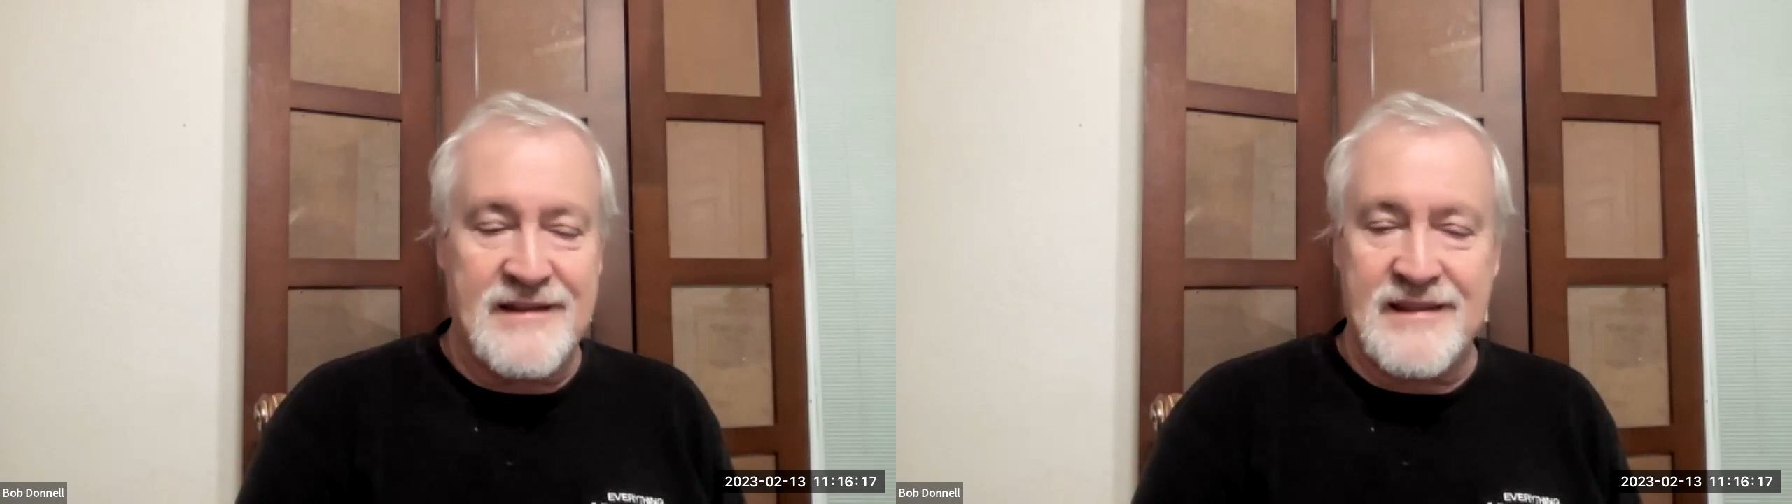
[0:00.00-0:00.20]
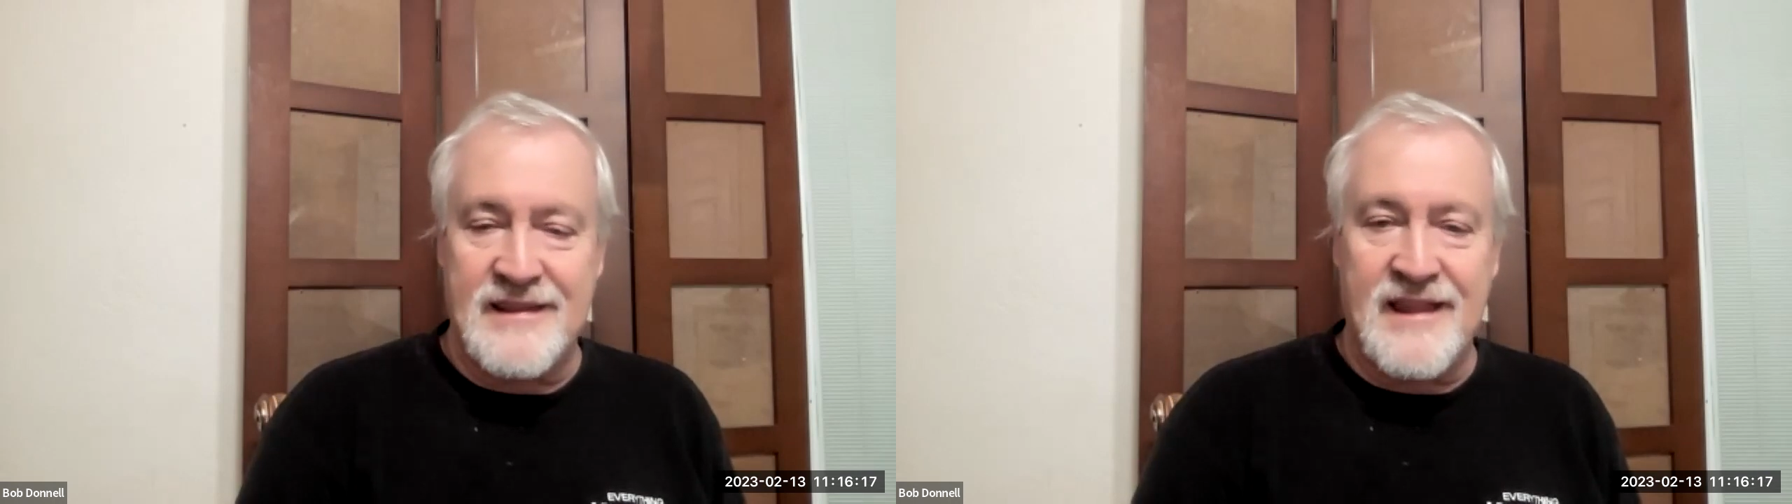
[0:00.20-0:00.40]

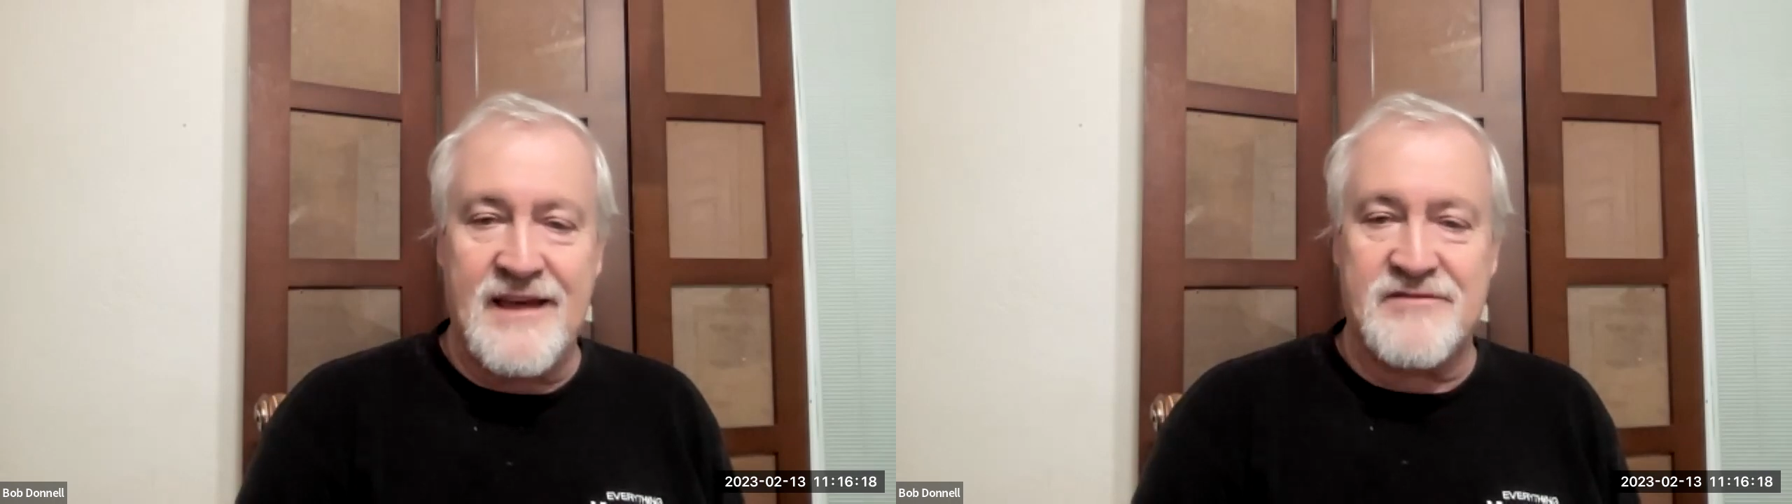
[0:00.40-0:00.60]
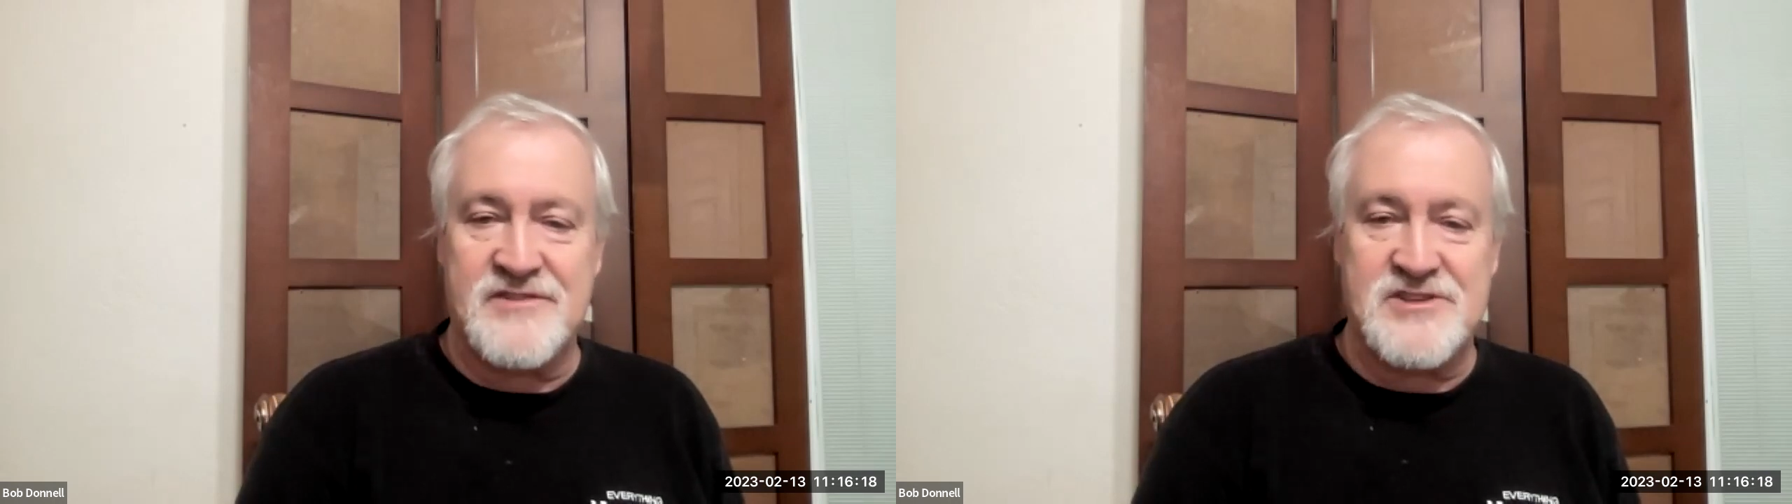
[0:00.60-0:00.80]
I'd
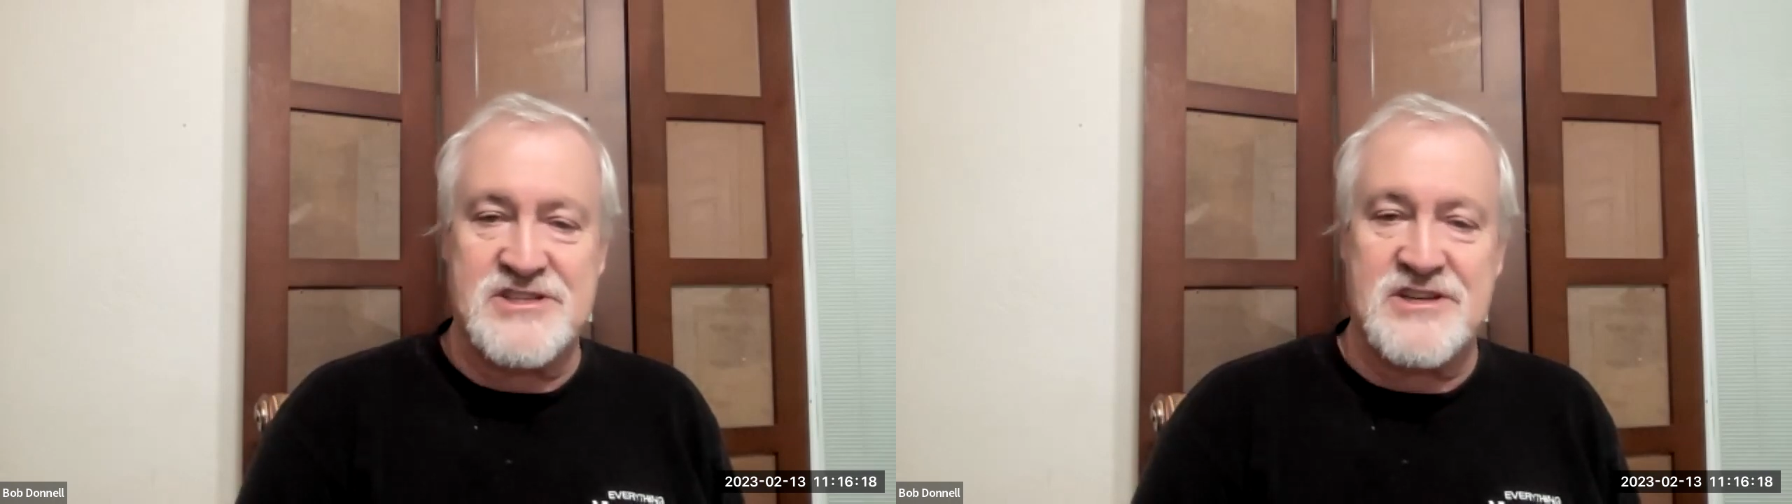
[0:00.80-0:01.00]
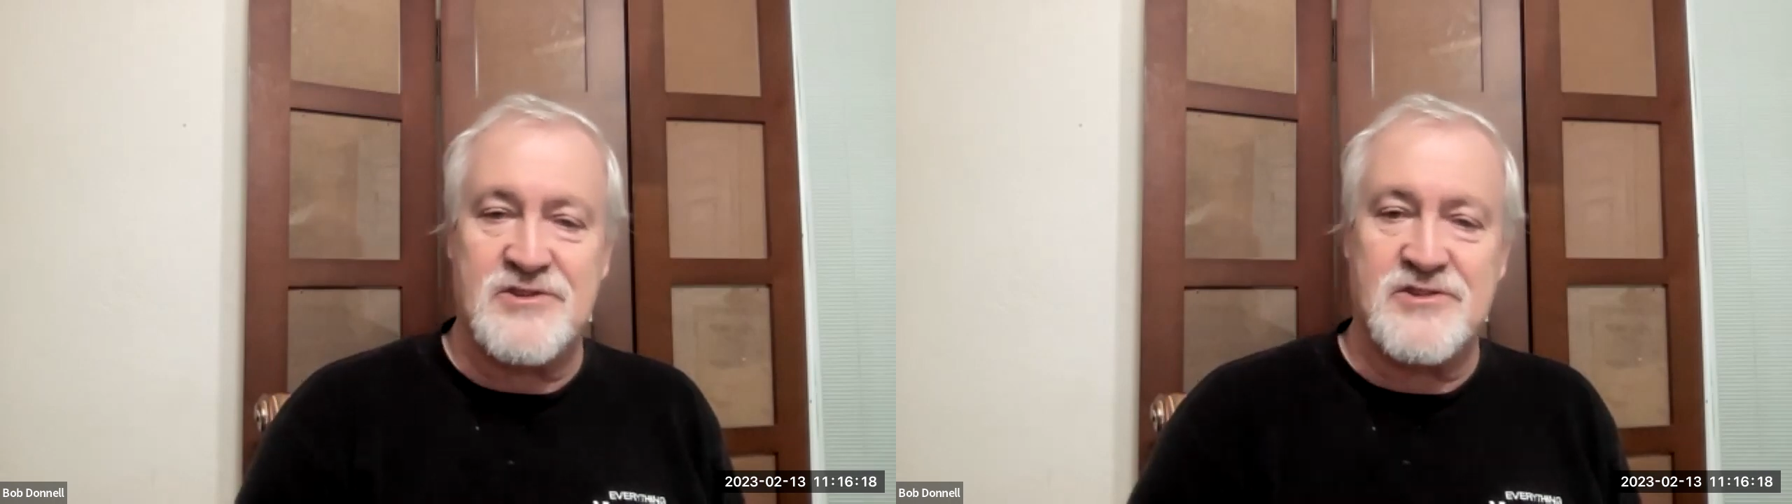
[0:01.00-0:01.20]
love to
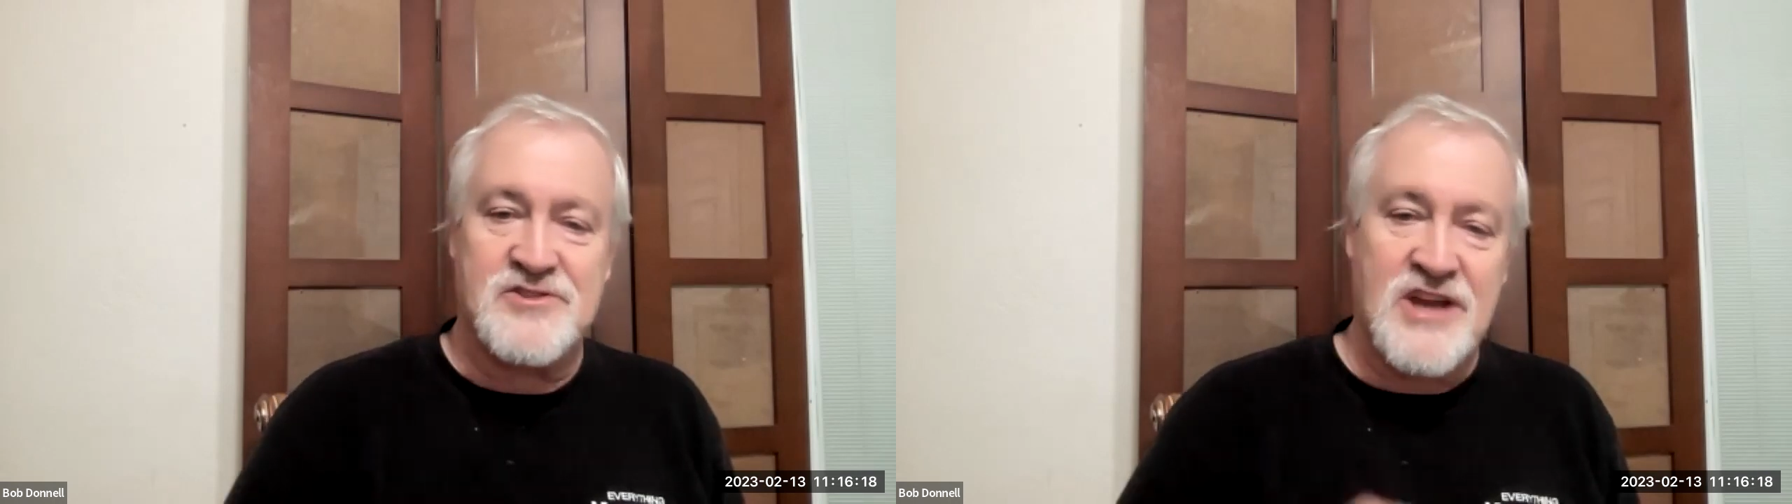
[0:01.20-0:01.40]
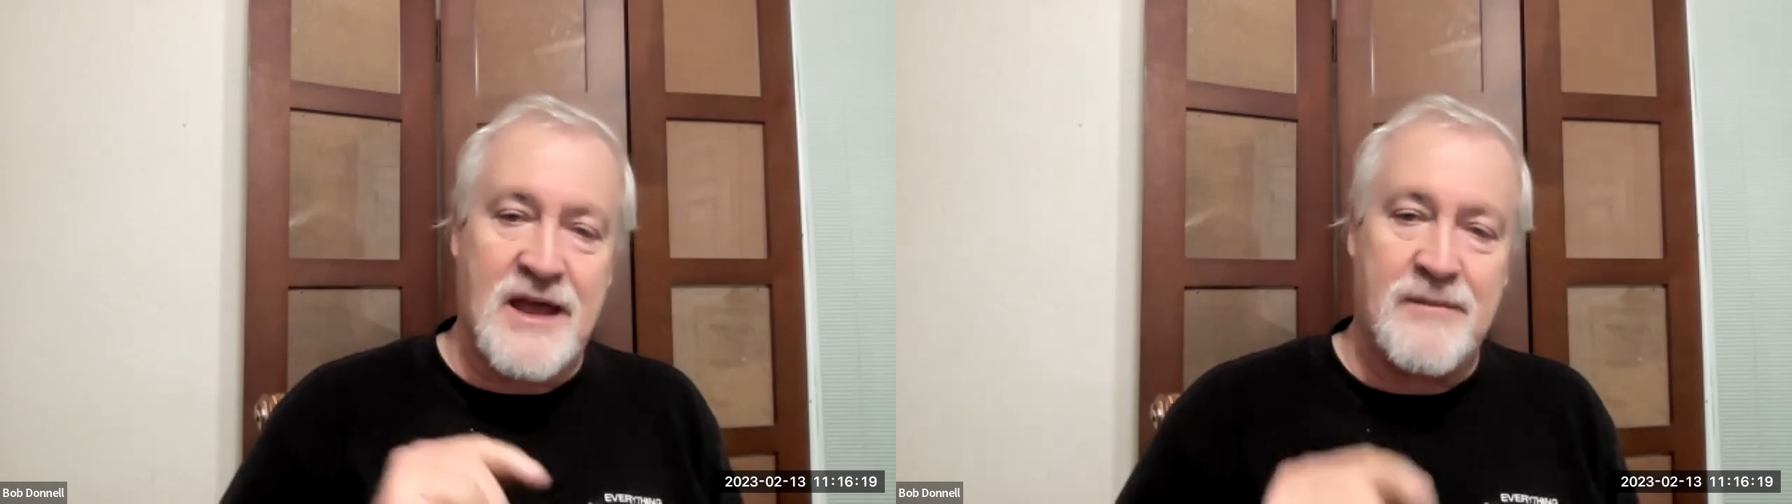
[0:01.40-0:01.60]
just hear
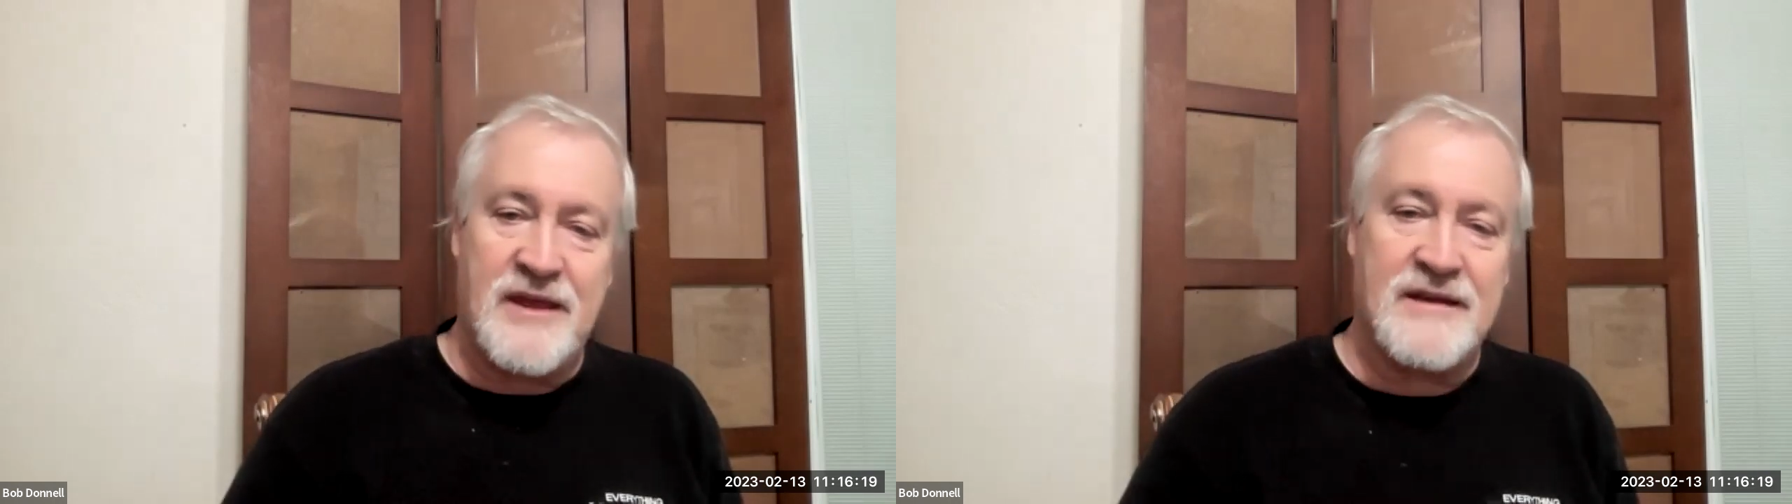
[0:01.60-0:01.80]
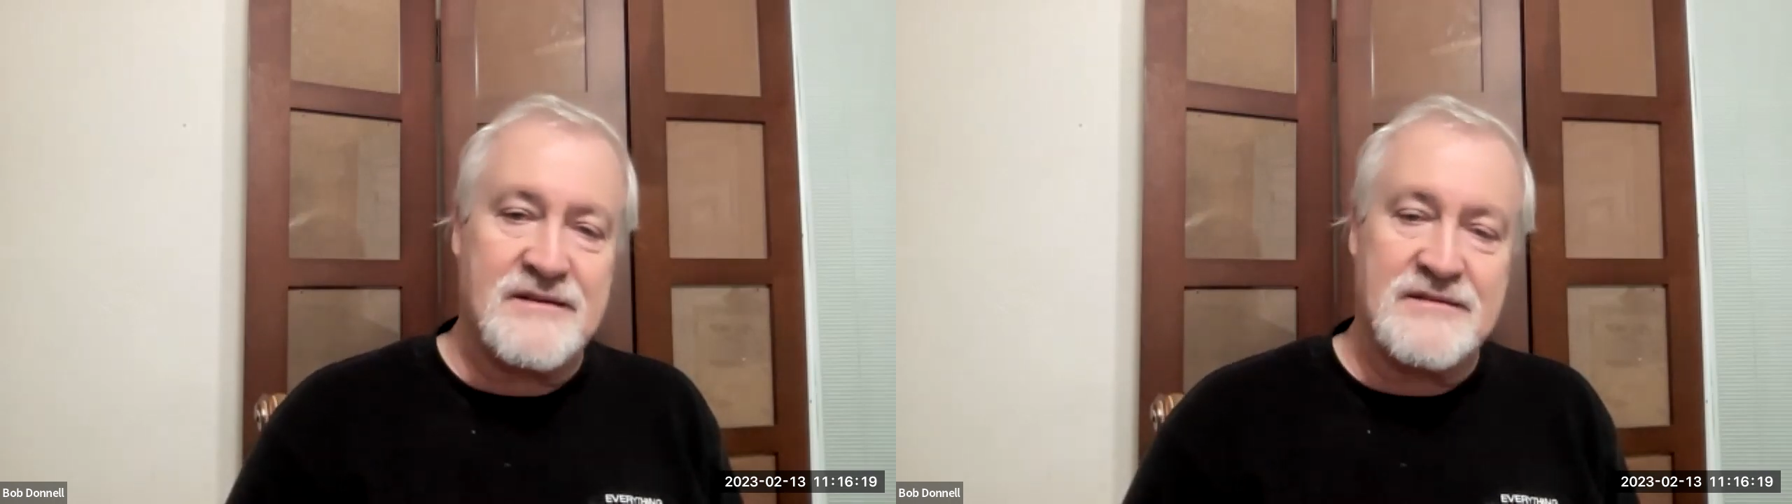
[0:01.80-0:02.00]
you chime
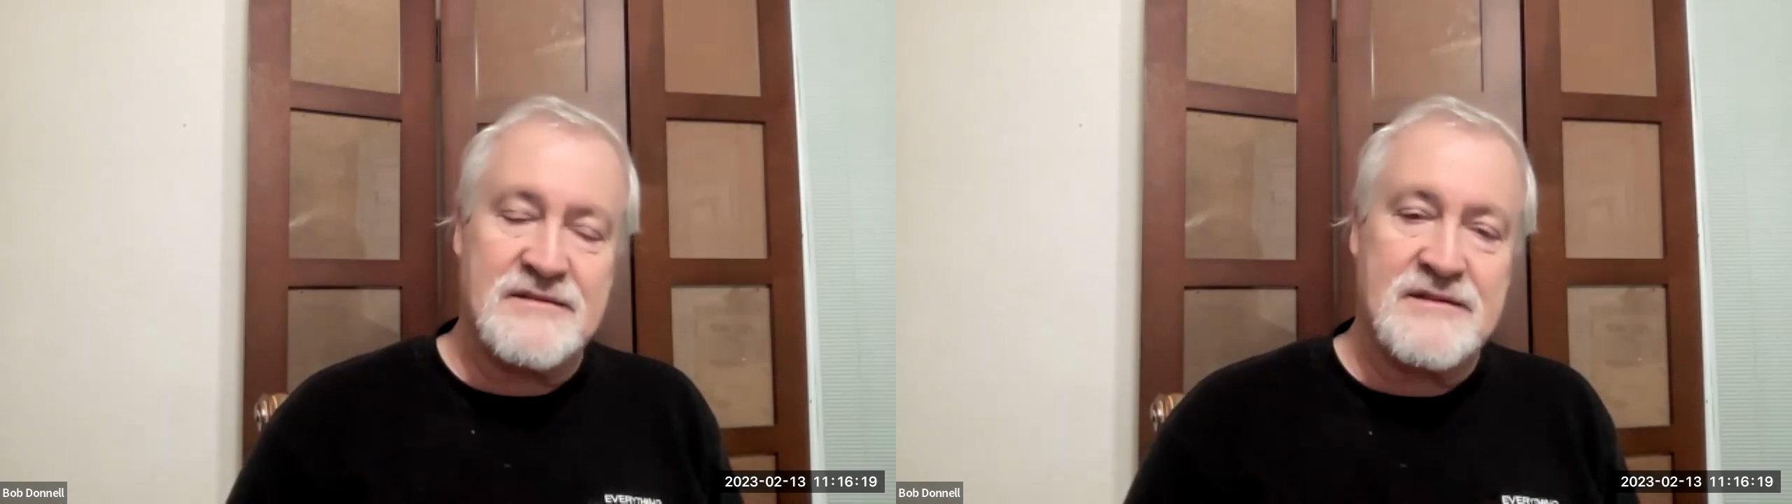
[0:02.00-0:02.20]
in.